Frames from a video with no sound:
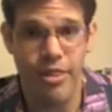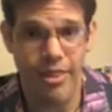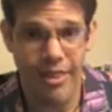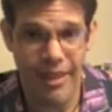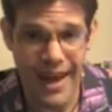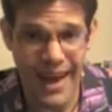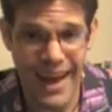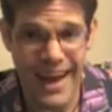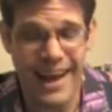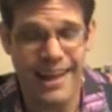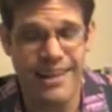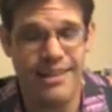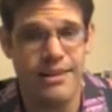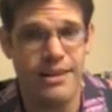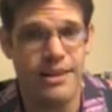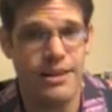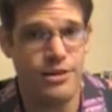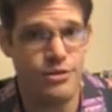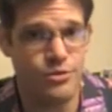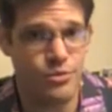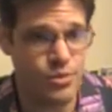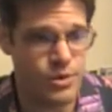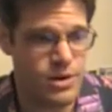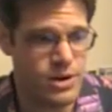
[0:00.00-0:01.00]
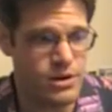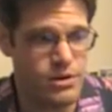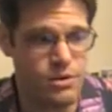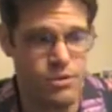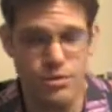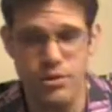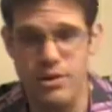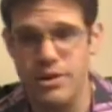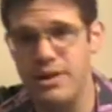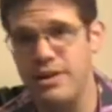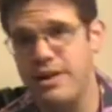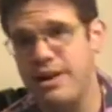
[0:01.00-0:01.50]
that is when it
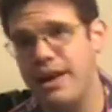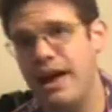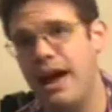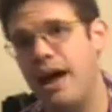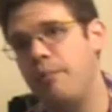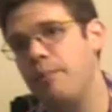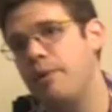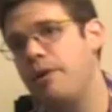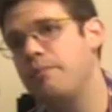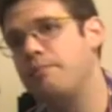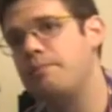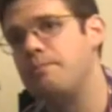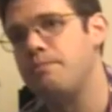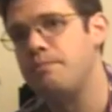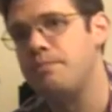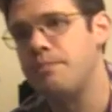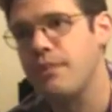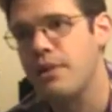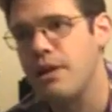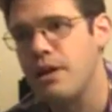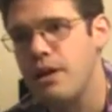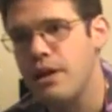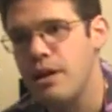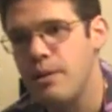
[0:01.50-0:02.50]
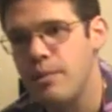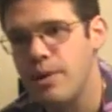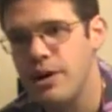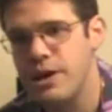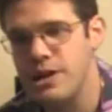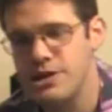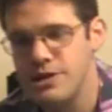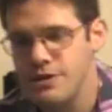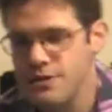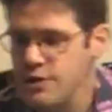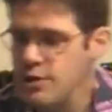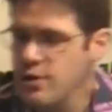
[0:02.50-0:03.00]
really got me.
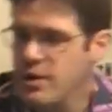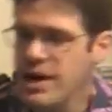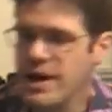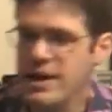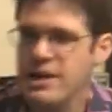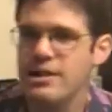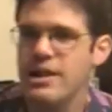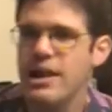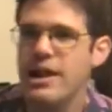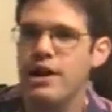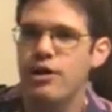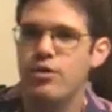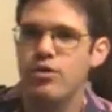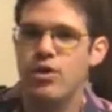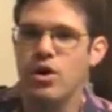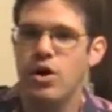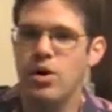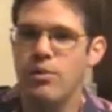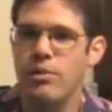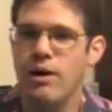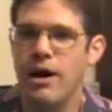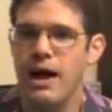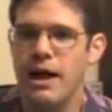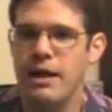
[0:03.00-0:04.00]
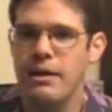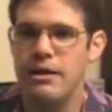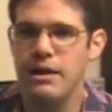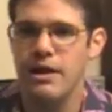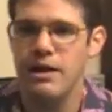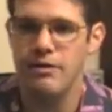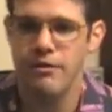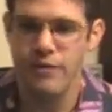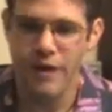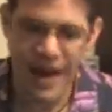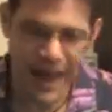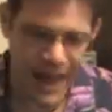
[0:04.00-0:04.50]
Because if you act like a robot,
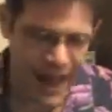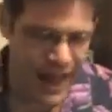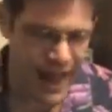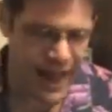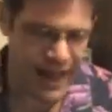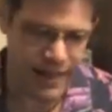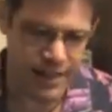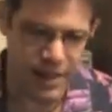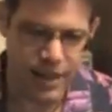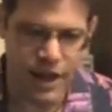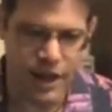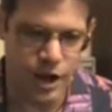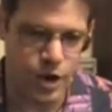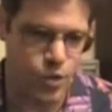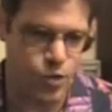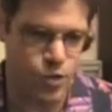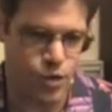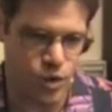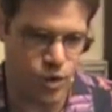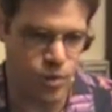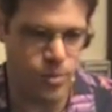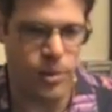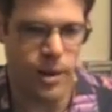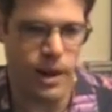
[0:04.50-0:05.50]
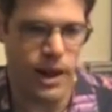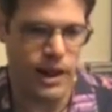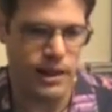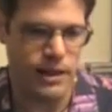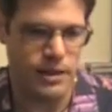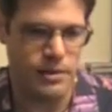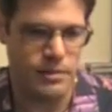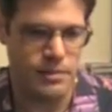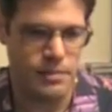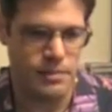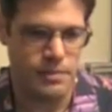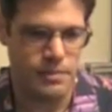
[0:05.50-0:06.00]
if I act like a robot,
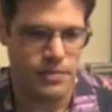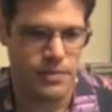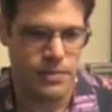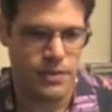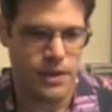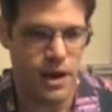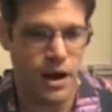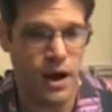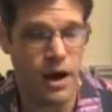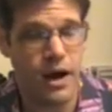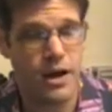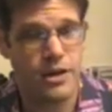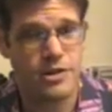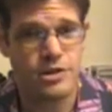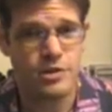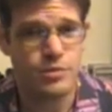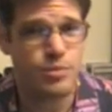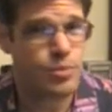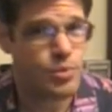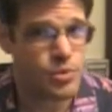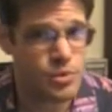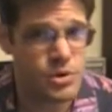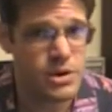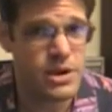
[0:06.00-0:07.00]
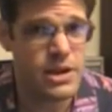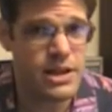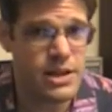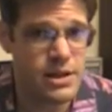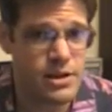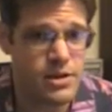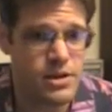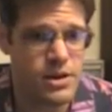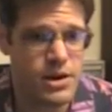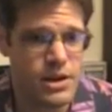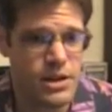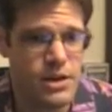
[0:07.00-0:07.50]
odds are pretty
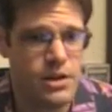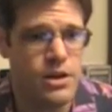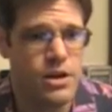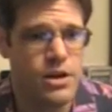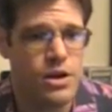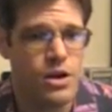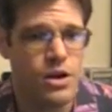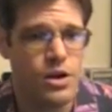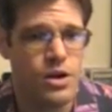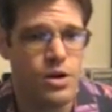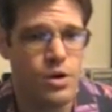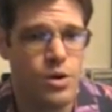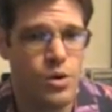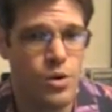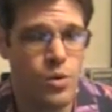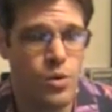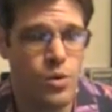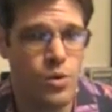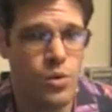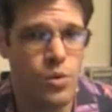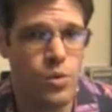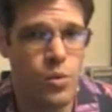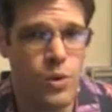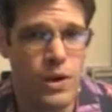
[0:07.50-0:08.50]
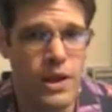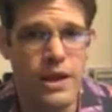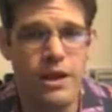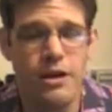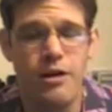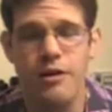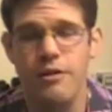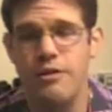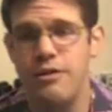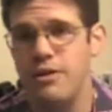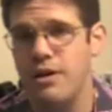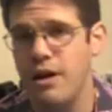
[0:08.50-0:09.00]
good we
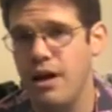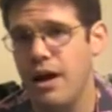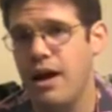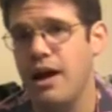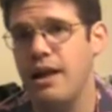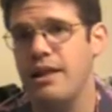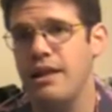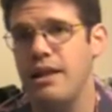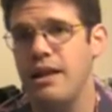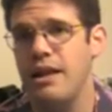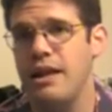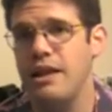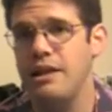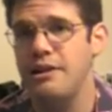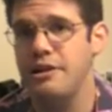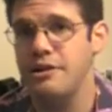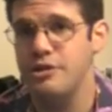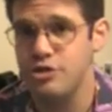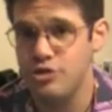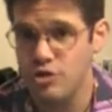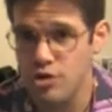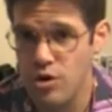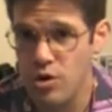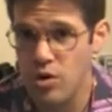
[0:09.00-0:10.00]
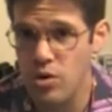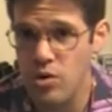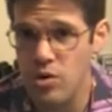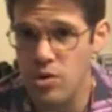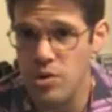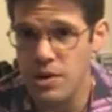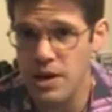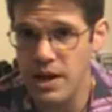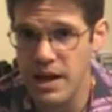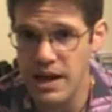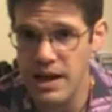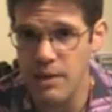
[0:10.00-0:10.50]
are not in
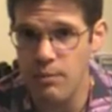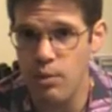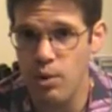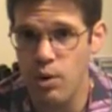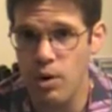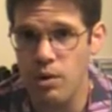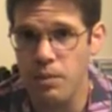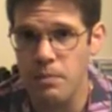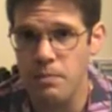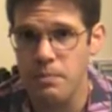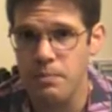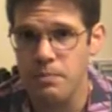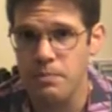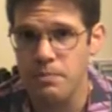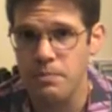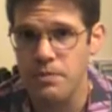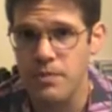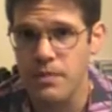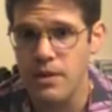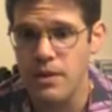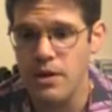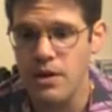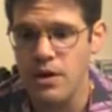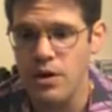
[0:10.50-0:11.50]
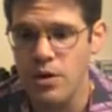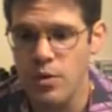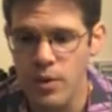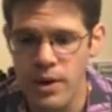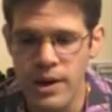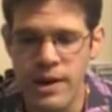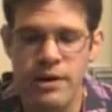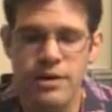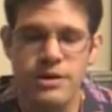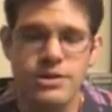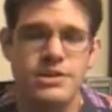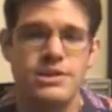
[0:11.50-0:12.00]
control anymore.
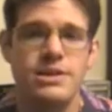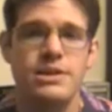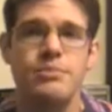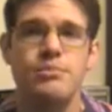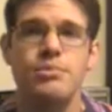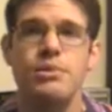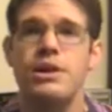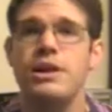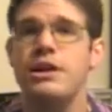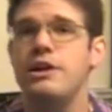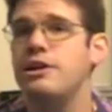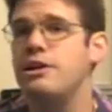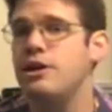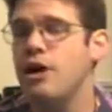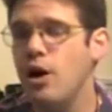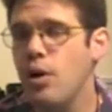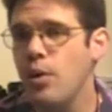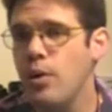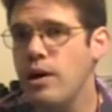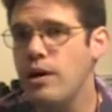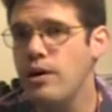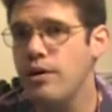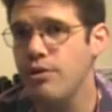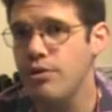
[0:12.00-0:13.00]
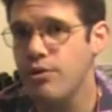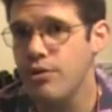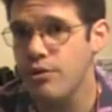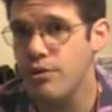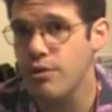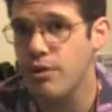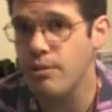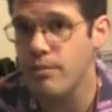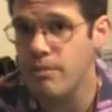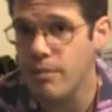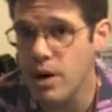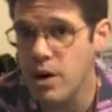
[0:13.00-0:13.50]
We are simply going through
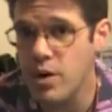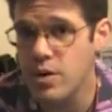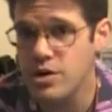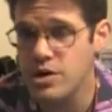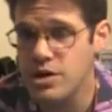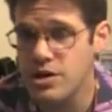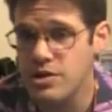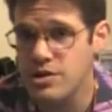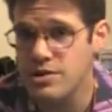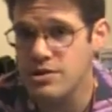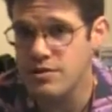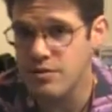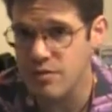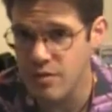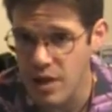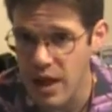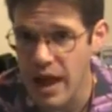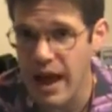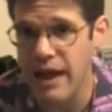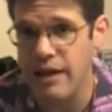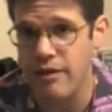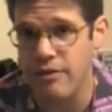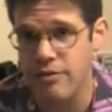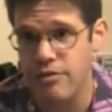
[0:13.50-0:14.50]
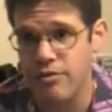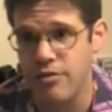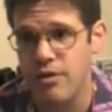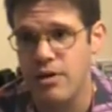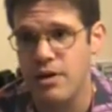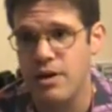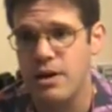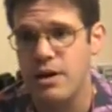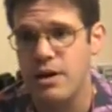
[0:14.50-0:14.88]
the motions of life